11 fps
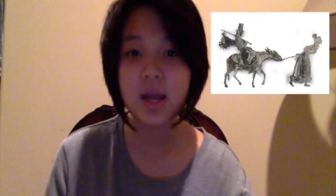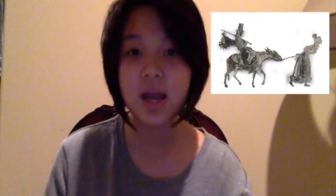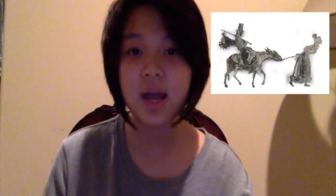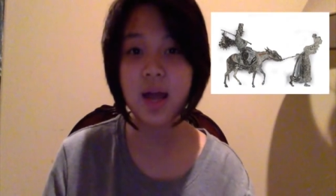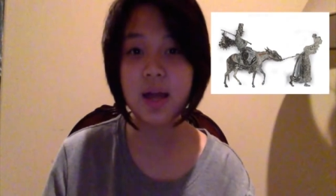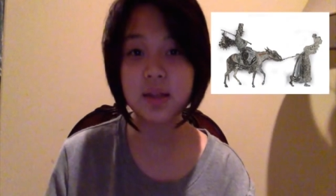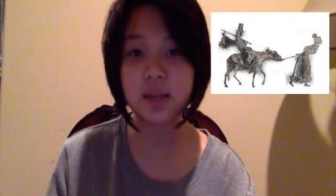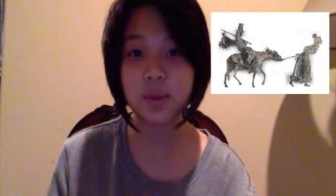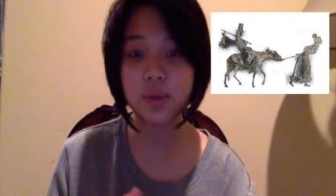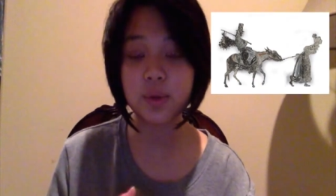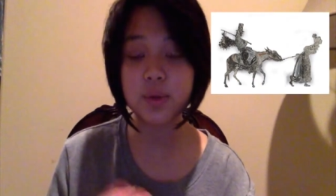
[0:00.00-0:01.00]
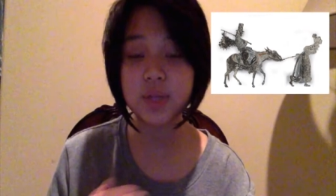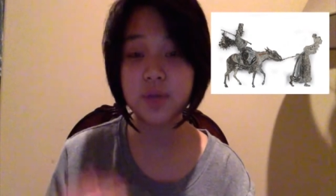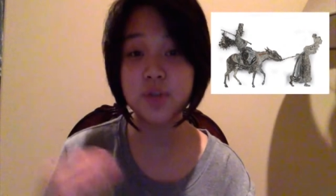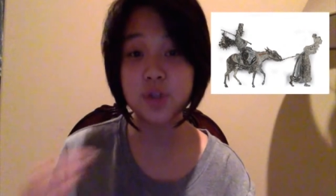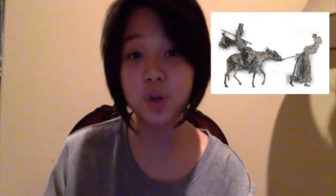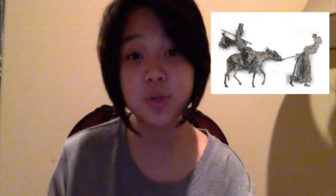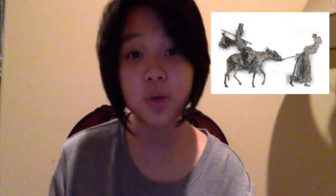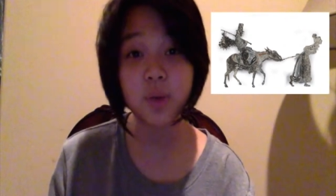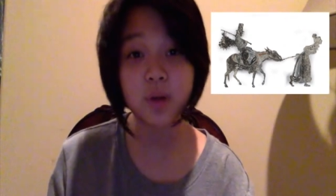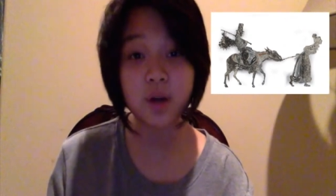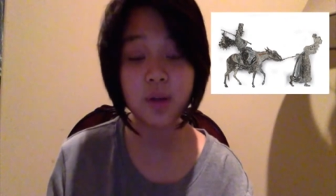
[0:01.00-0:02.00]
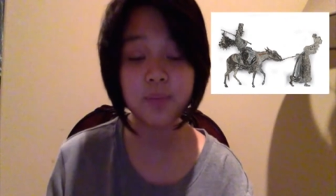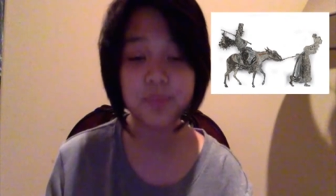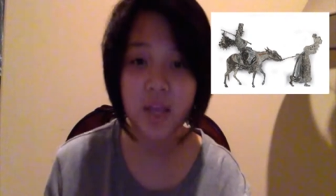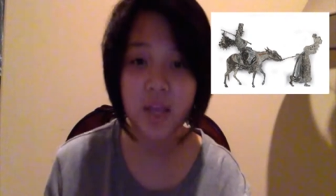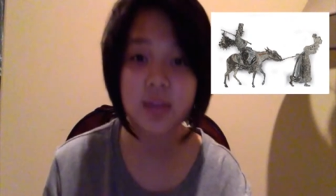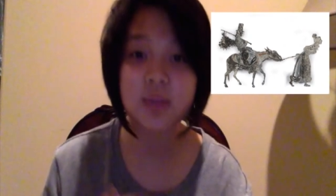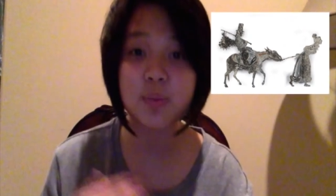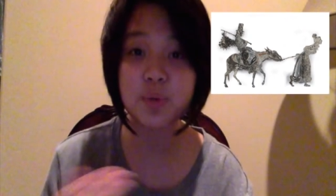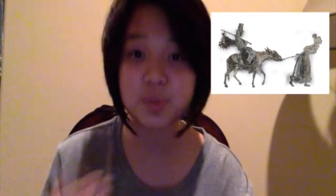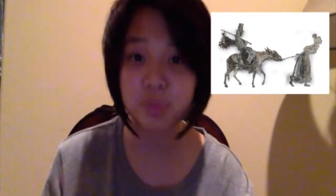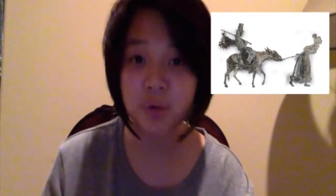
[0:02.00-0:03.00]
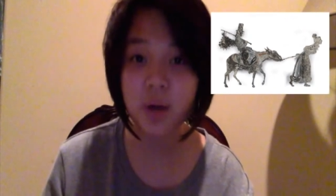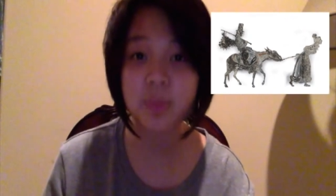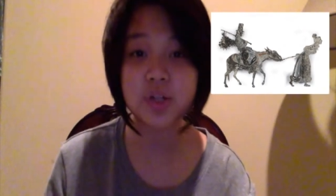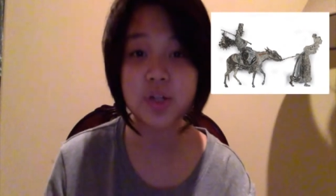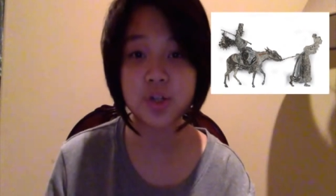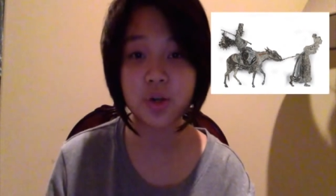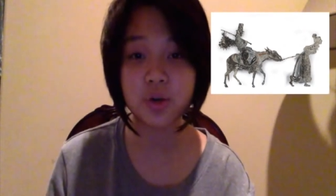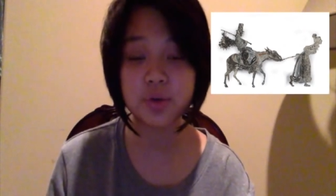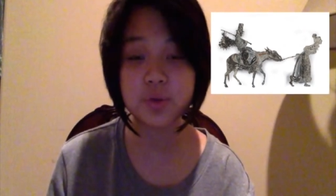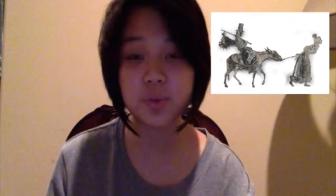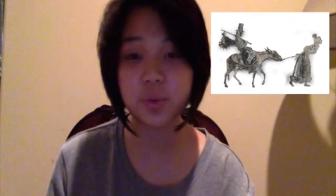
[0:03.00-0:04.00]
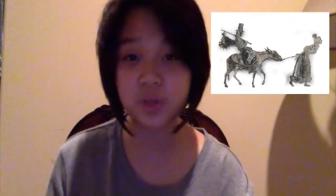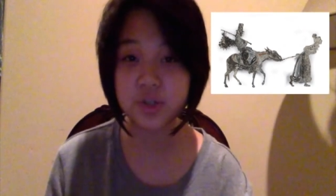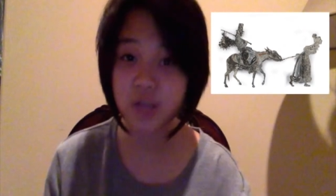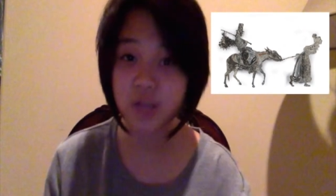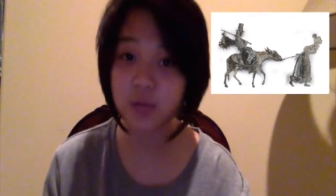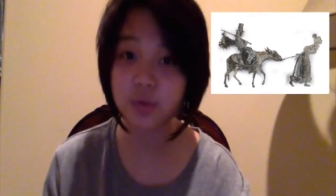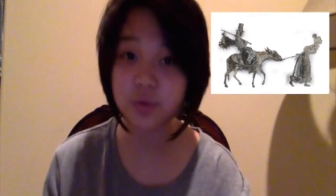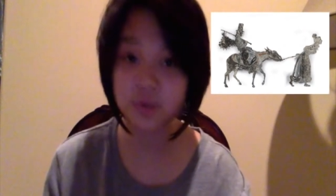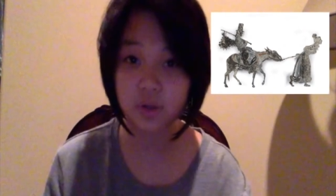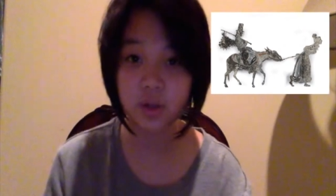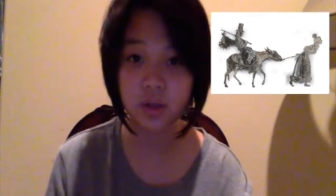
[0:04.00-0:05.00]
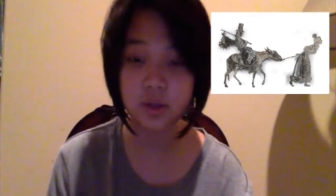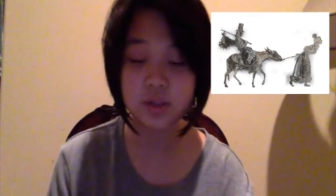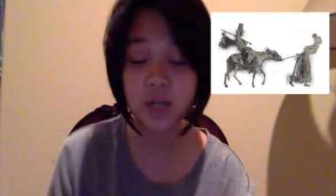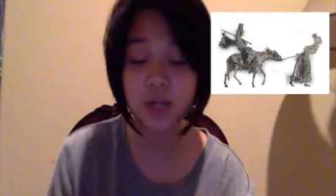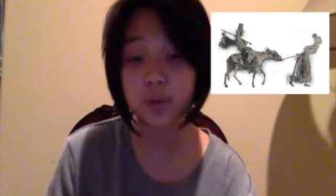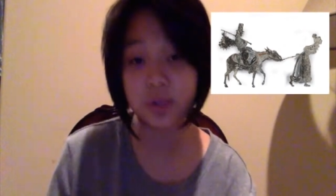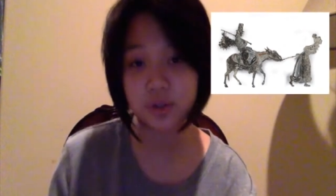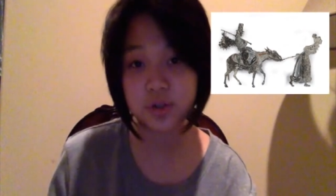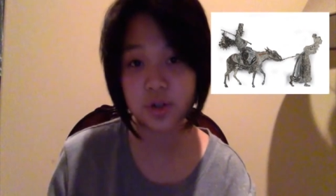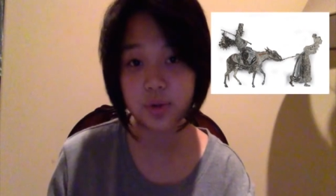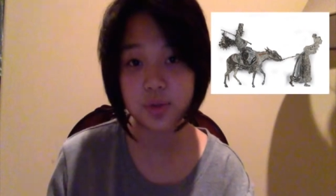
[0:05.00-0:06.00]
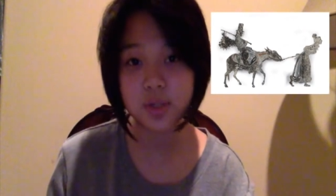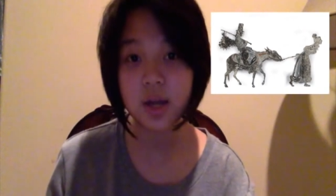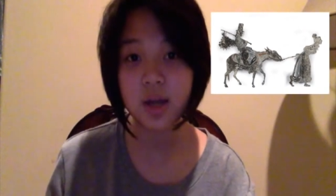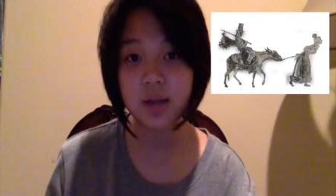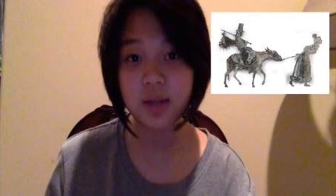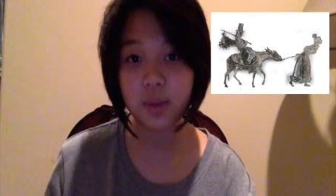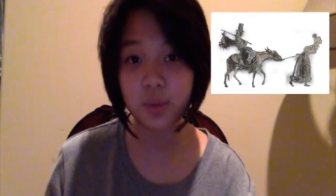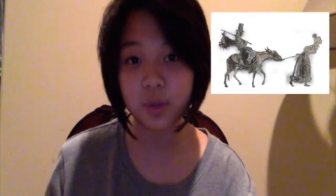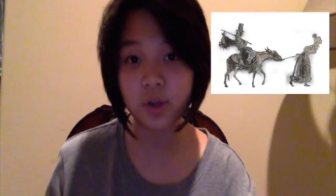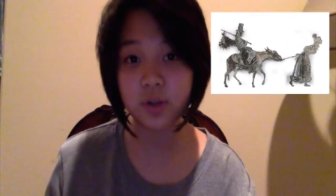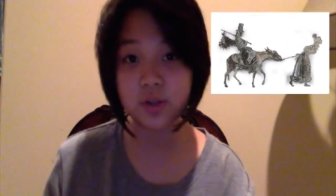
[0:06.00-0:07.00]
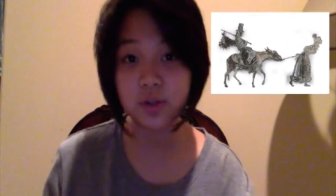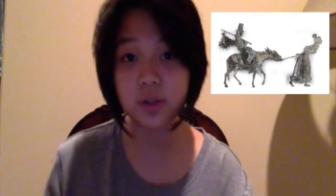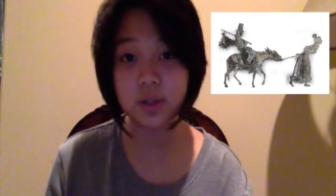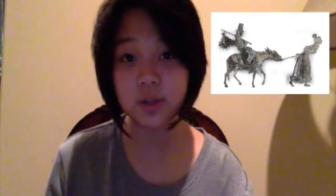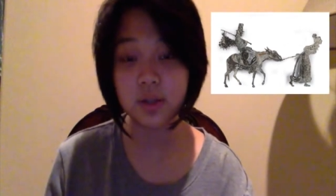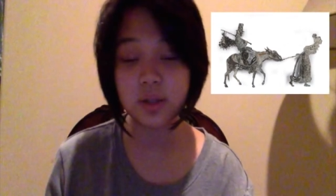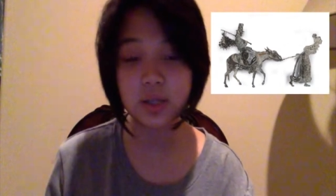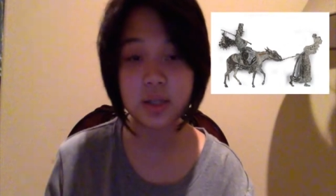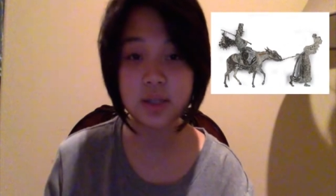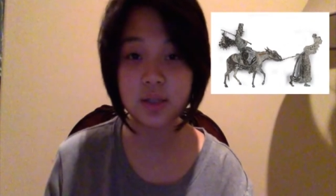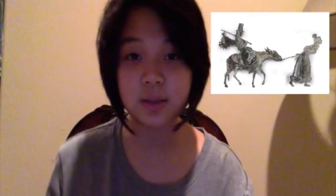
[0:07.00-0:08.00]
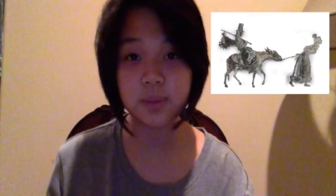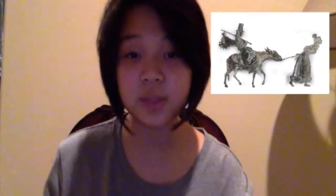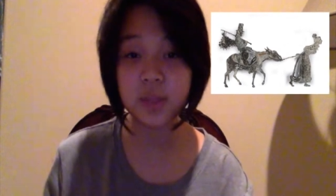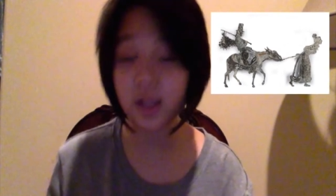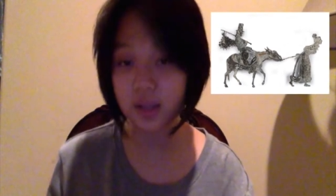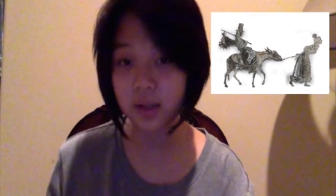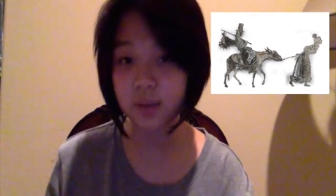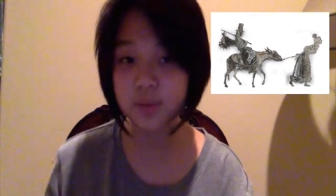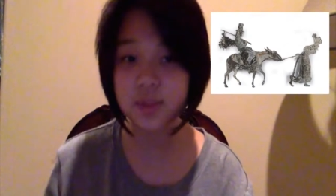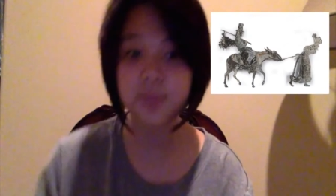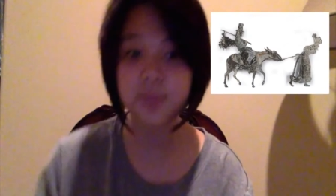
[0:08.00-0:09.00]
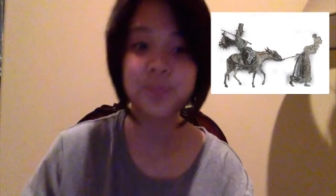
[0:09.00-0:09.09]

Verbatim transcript: and they would always have shows going on and the most prominent shows were the shadow uh, shadow theater shows that went on during these um, nightclubs